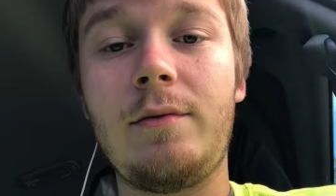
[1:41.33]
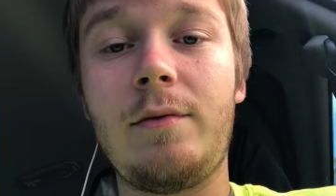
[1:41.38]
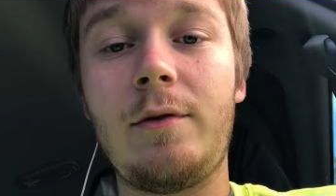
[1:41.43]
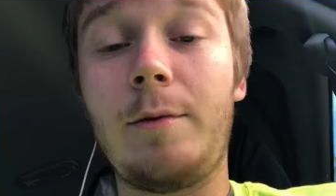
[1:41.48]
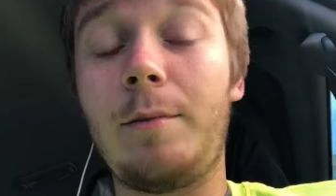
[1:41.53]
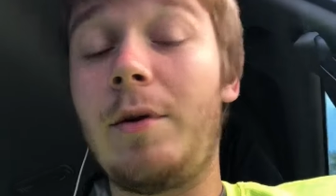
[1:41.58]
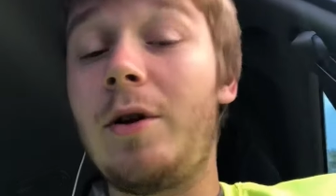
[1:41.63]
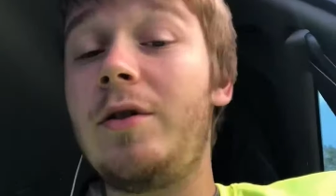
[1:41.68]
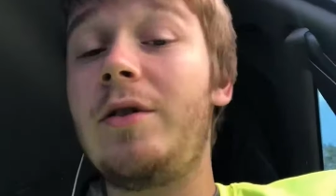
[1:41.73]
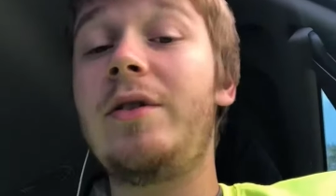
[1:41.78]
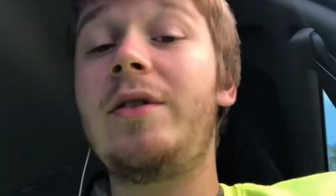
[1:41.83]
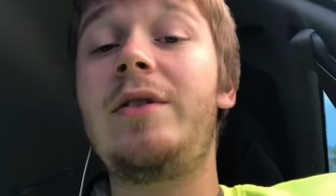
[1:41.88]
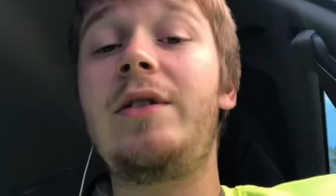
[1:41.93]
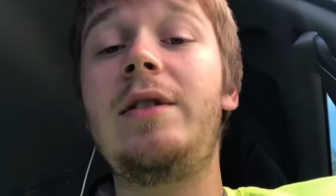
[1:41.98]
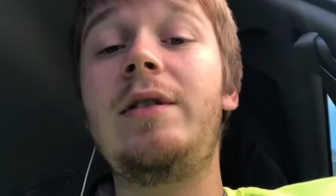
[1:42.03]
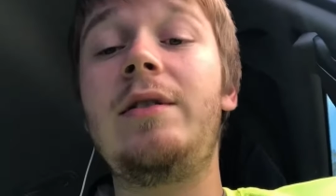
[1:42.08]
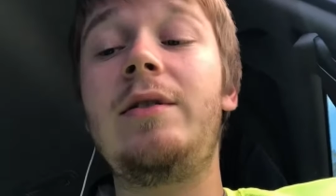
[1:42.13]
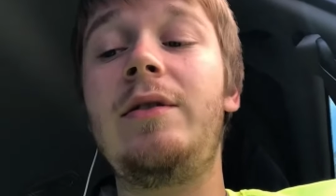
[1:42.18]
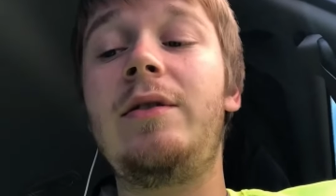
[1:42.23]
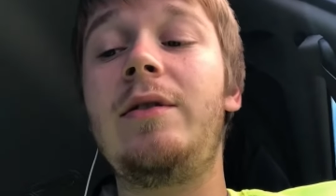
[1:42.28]

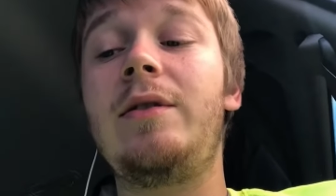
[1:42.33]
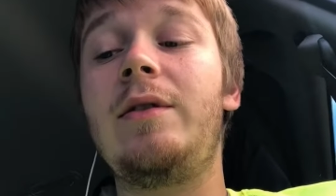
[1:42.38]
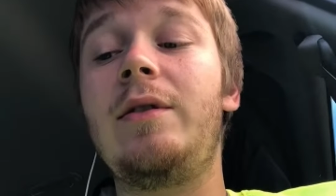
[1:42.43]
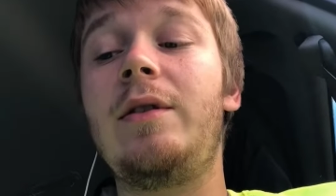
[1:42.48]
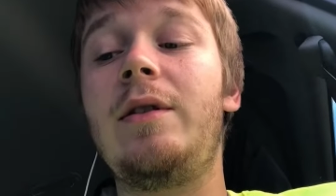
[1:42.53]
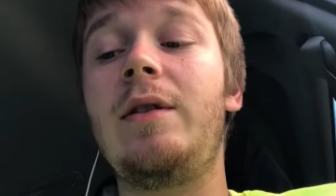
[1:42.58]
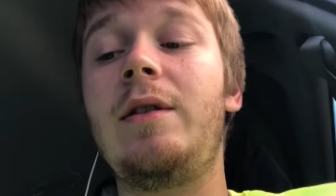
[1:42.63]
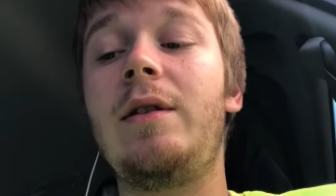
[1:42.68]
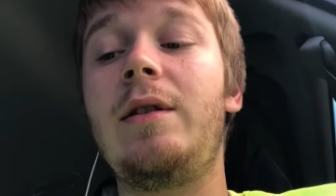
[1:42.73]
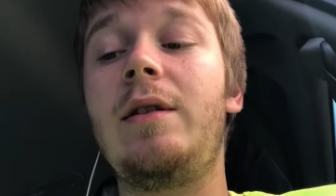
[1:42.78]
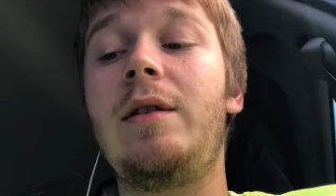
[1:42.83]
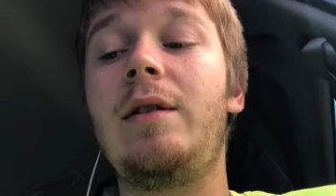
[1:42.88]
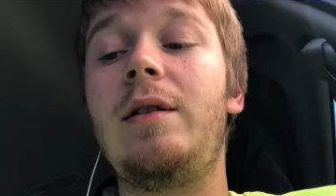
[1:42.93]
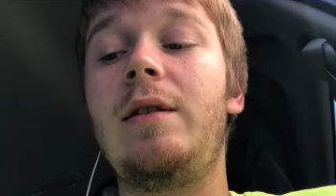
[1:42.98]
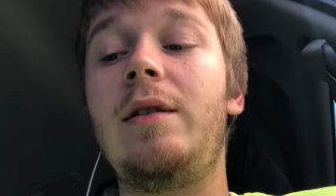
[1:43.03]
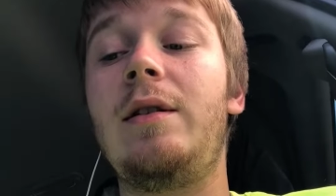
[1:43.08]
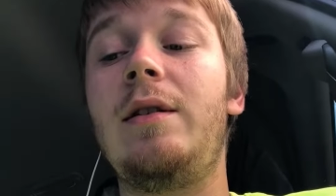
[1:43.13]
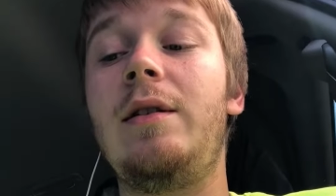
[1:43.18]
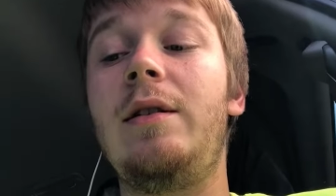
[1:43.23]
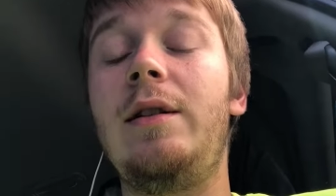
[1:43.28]
Emergencies,
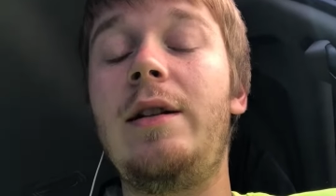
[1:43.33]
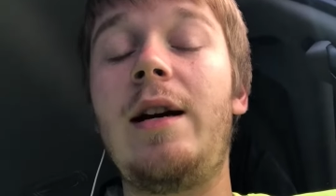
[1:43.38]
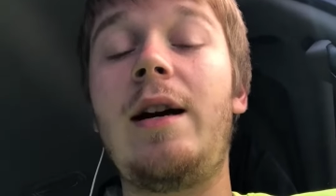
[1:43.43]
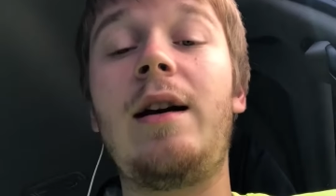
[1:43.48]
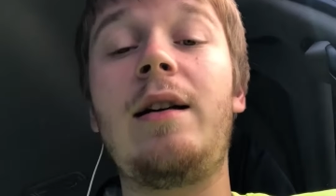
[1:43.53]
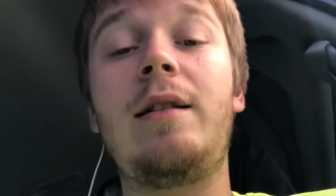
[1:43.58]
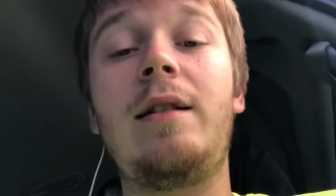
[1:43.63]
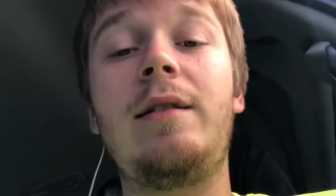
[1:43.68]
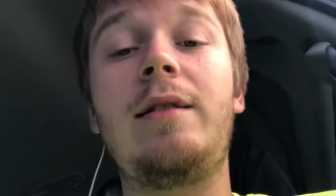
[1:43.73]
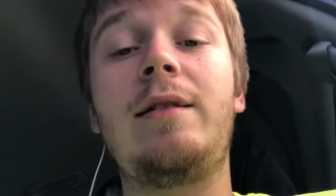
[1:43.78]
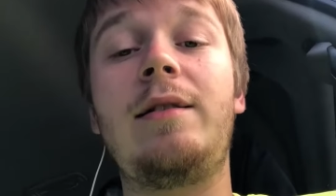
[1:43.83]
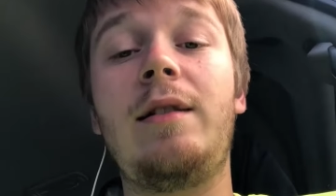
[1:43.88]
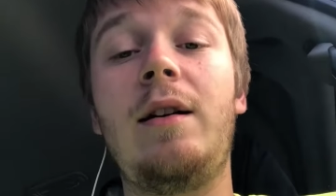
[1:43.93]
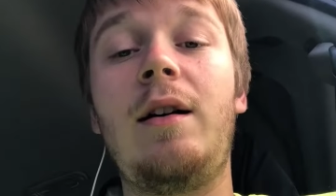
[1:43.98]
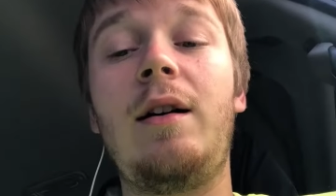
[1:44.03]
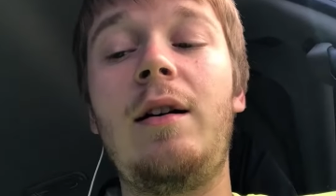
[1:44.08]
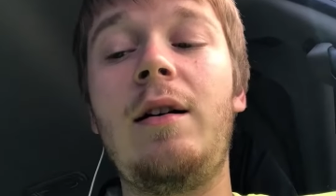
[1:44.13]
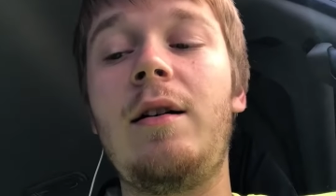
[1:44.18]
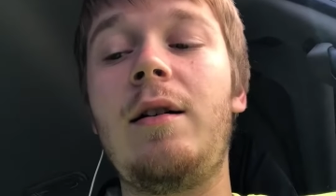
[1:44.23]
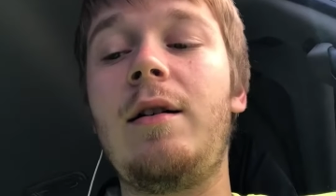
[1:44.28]
yeah, they
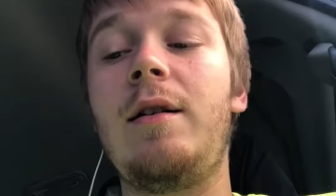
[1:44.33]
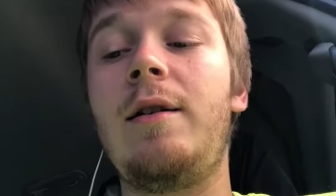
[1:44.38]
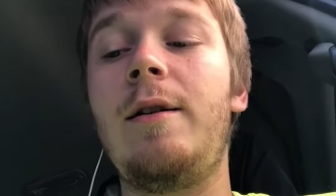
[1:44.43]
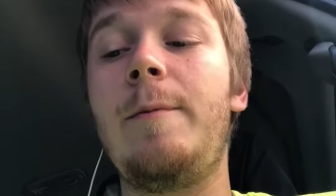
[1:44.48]
suck,